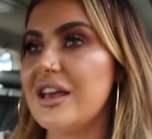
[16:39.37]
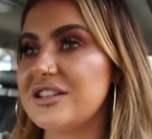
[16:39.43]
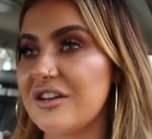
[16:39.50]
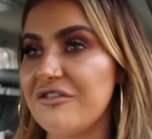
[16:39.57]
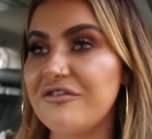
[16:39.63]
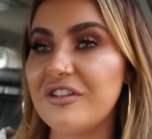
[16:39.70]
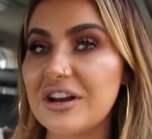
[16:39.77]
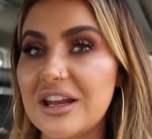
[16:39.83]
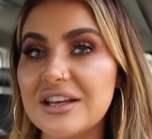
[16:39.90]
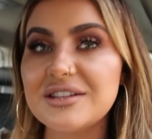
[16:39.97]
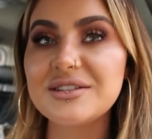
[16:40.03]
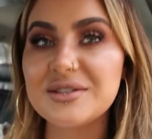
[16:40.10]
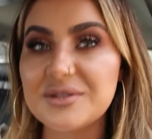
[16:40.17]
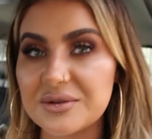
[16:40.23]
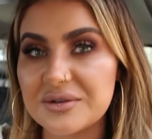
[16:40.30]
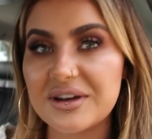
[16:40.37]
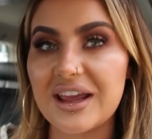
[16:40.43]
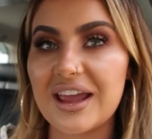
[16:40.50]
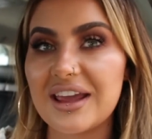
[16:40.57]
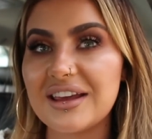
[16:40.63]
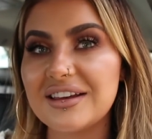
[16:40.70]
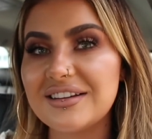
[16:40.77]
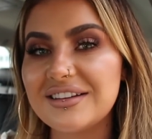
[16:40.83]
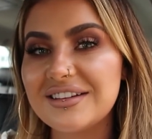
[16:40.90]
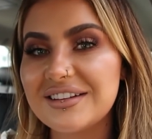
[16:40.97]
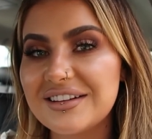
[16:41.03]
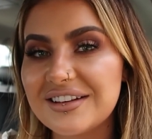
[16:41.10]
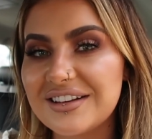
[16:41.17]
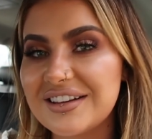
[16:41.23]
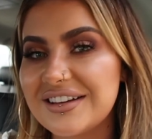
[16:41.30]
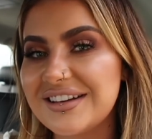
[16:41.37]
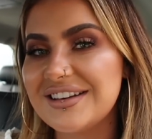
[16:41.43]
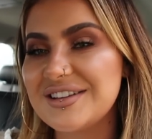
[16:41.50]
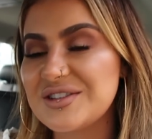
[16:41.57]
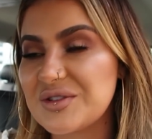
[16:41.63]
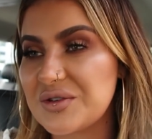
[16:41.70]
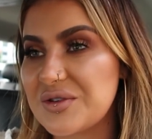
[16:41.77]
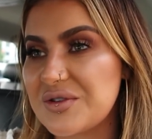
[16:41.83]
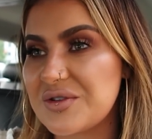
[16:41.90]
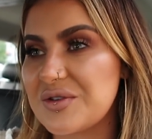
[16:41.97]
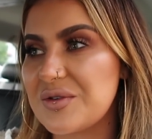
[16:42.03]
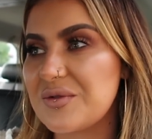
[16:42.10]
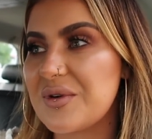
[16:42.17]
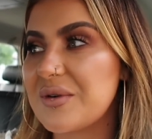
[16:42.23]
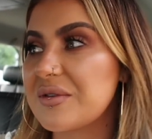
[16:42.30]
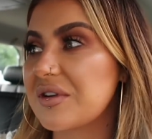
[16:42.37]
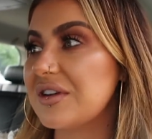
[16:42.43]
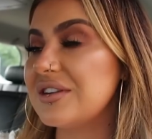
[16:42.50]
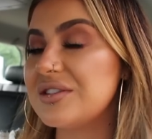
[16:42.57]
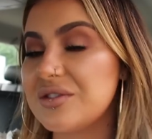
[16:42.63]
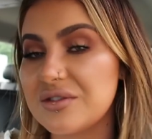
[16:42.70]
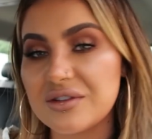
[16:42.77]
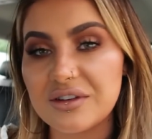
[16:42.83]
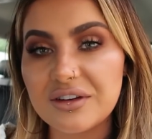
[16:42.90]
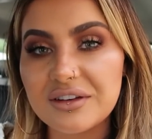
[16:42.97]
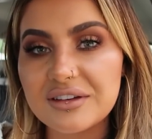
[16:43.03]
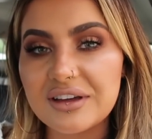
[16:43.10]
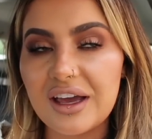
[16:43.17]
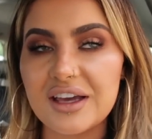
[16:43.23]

It's a funny story so what we're gonna do